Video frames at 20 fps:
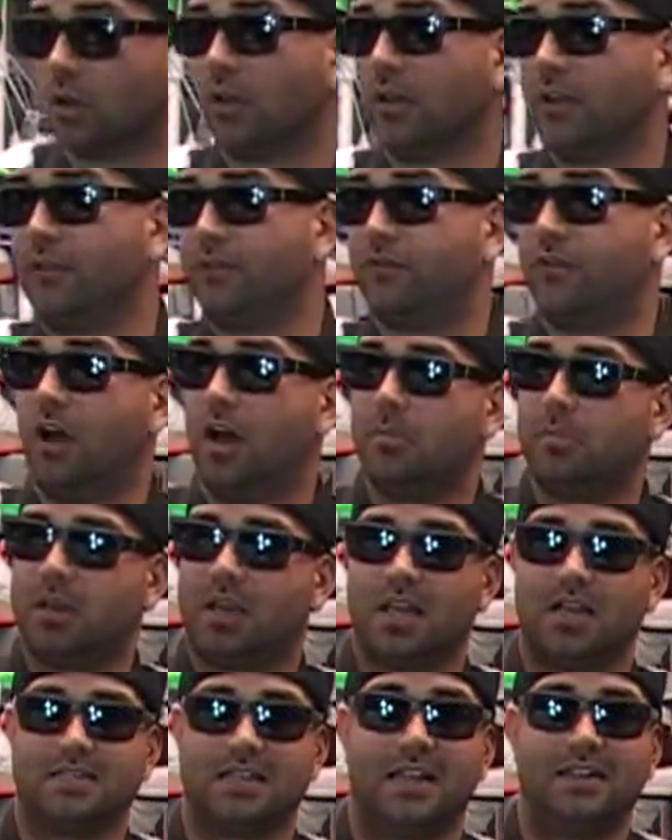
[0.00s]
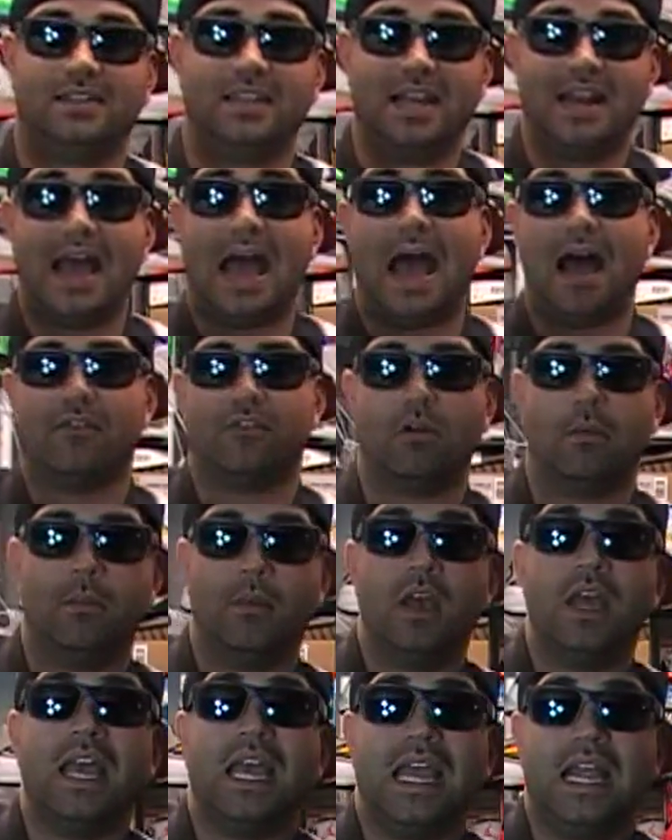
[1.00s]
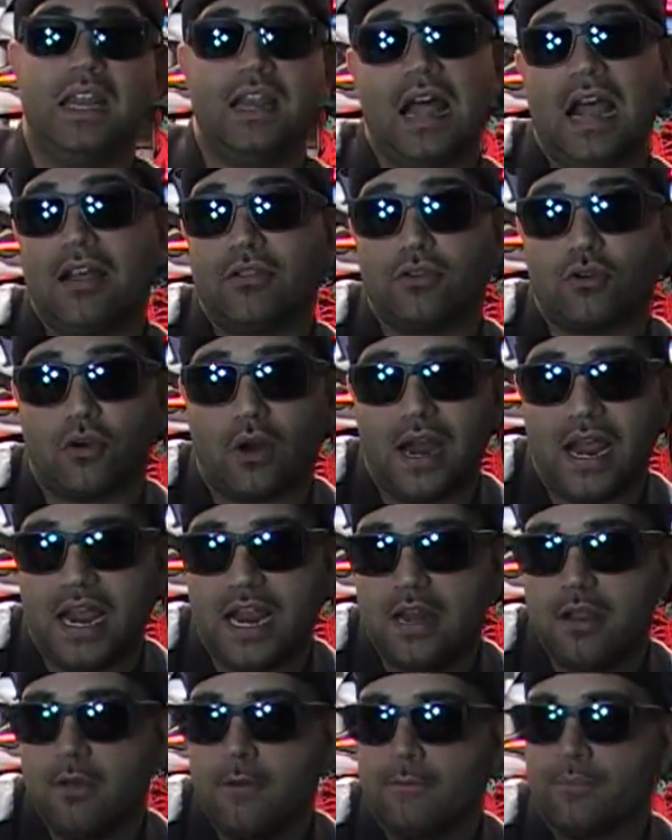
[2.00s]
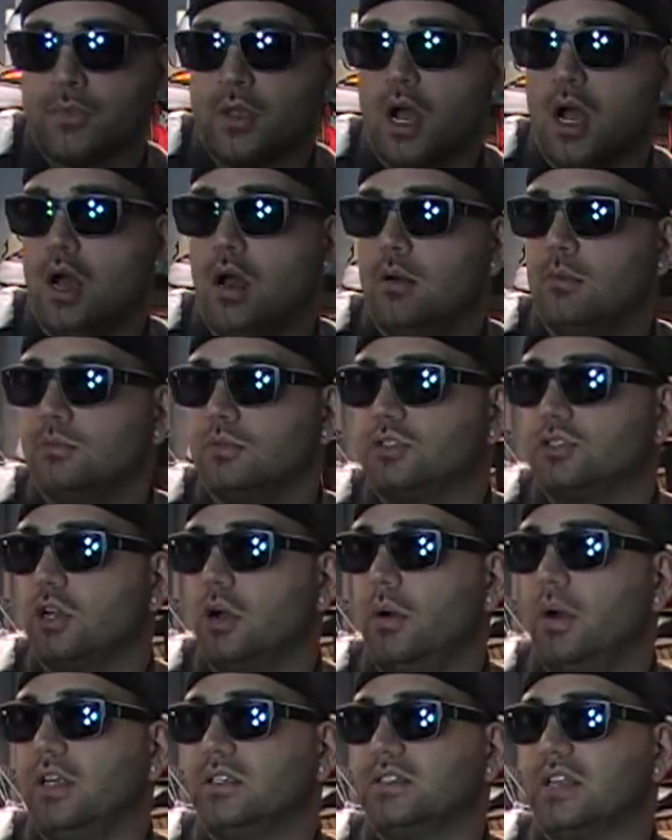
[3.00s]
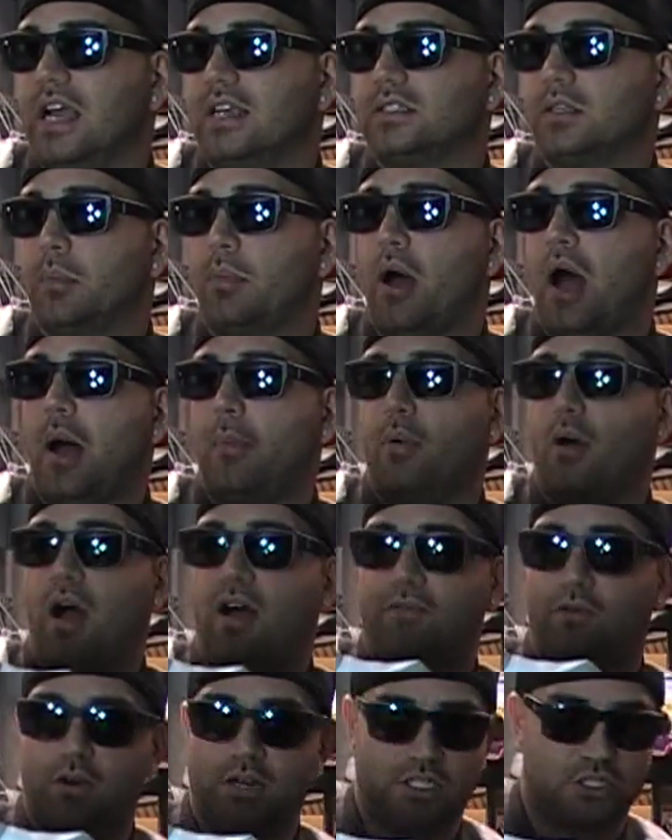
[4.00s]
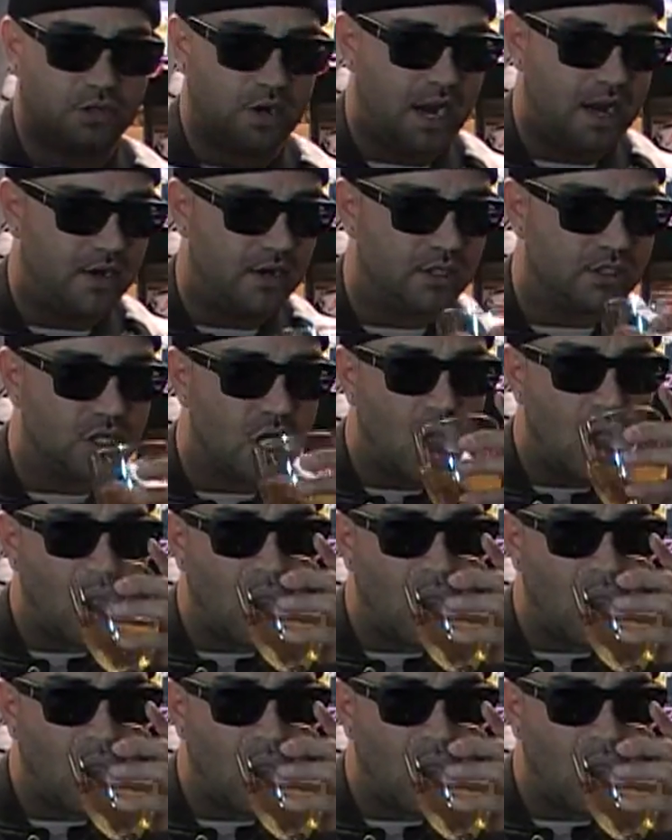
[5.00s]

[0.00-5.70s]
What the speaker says: only fun because I did have them in 9th grade. So it's nice to pop off on the trainers.